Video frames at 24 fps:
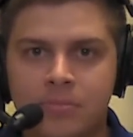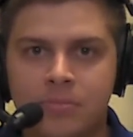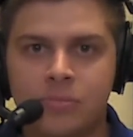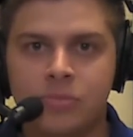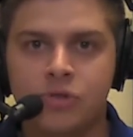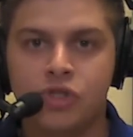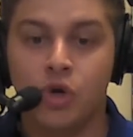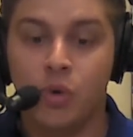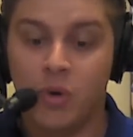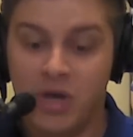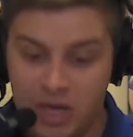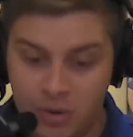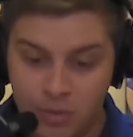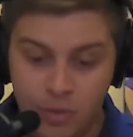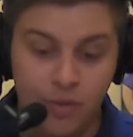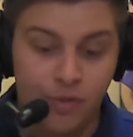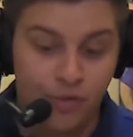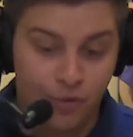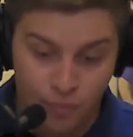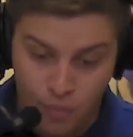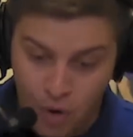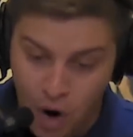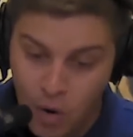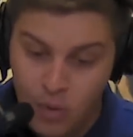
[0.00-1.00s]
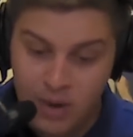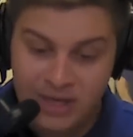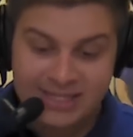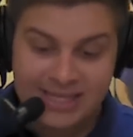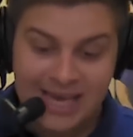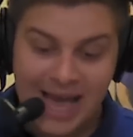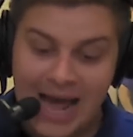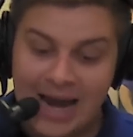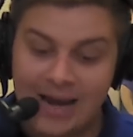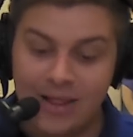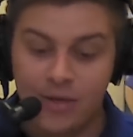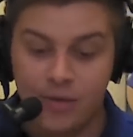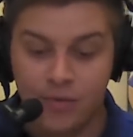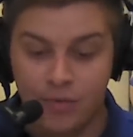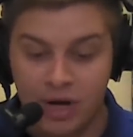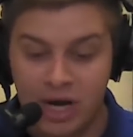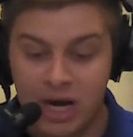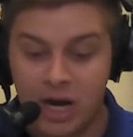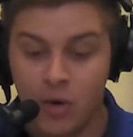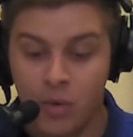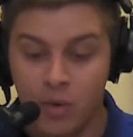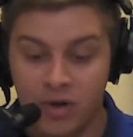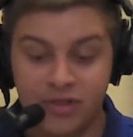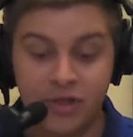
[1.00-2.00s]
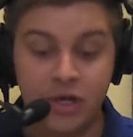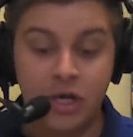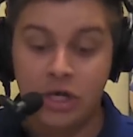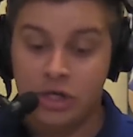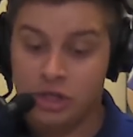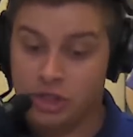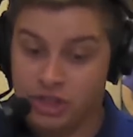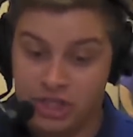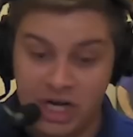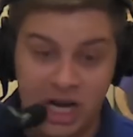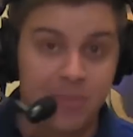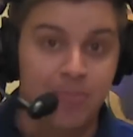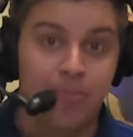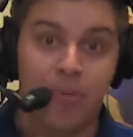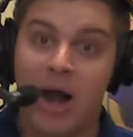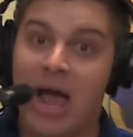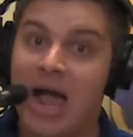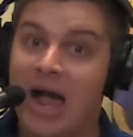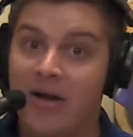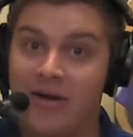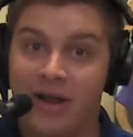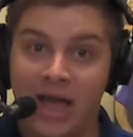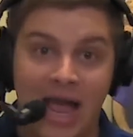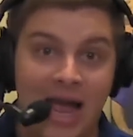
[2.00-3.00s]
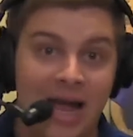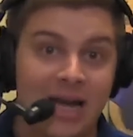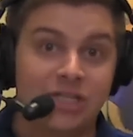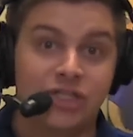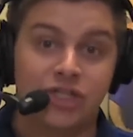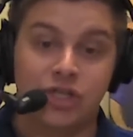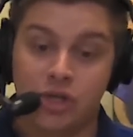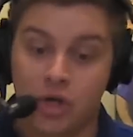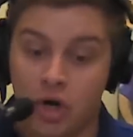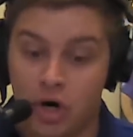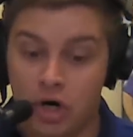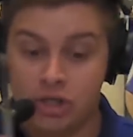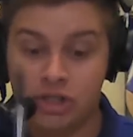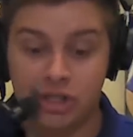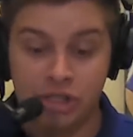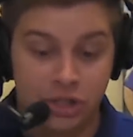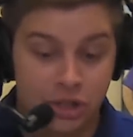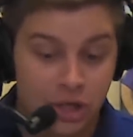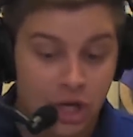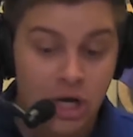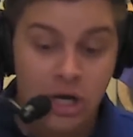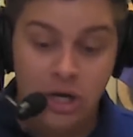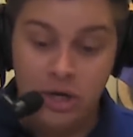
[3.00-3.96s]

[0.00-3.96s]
So he would throw his hat in the ring with Jake Brown, Ashton Larson,